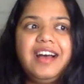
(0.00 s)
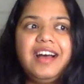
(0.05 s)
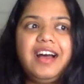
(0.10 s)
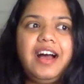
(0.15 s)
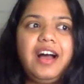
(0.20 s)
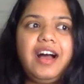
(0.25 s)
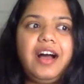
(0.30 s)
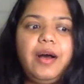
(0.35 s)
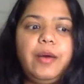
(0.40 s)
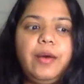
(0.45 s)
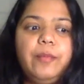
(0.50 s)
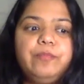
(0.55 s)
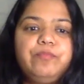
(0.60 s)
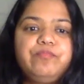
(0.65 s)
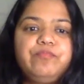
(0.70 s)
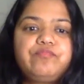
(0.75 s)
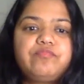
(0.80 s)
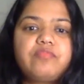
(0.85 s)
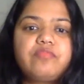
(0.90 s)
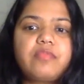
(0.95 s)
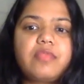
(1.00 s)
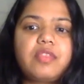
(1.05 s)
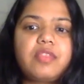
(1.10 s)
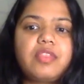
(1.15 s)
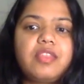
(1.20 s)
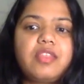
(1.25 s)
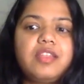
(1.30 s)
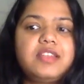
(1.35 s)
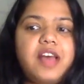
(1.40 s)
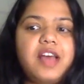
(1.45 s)
Um,
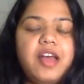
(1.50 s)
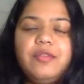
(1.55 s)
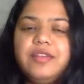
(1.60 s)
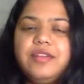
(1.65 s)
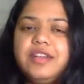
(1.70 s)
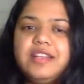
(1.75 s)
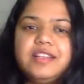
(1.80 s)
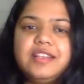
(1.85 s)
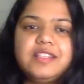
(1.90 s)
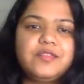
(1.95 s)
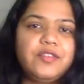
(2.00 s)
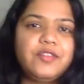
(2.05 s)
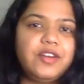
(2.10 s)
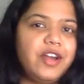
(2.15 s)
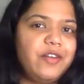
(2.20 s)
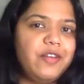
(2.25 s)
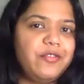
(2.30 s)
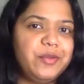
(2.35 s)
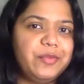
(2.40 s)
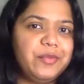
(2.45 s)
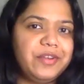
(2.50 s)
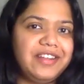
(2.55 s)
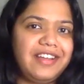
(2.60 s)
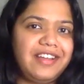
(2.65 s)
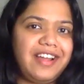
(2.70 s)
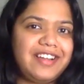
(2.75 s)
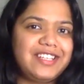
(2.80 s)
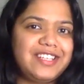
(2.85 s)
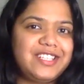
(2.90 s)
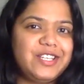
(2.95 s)
the tarot reading is for everybody,
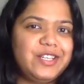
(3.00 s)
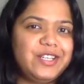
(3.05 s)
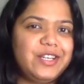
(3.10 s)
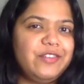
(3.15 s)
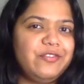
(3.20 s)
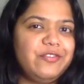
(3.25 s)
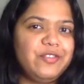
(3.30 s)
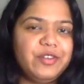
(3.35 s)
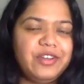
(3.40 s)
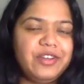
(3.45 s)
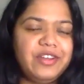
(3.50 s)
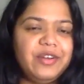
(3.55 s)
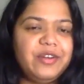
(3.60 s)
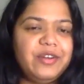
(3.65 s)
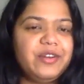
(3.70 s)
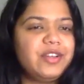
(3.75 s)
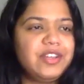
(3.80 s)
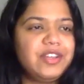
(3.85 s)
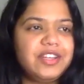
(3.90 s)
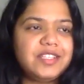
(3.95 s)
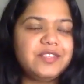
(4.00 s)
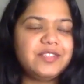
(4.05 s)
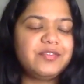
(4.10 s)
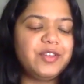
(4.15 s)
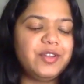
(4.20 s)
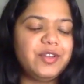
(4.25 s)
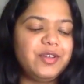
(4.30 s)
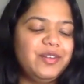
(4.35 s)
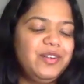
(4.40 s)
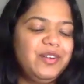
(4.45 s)
actually. If you're here, it's for
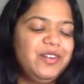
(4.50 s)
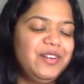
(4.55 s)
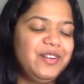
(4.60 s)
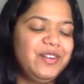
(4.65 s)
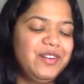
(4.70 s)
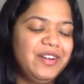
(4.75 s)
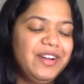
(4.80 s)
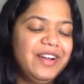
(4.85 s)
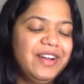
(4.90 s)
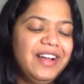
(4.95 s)
you.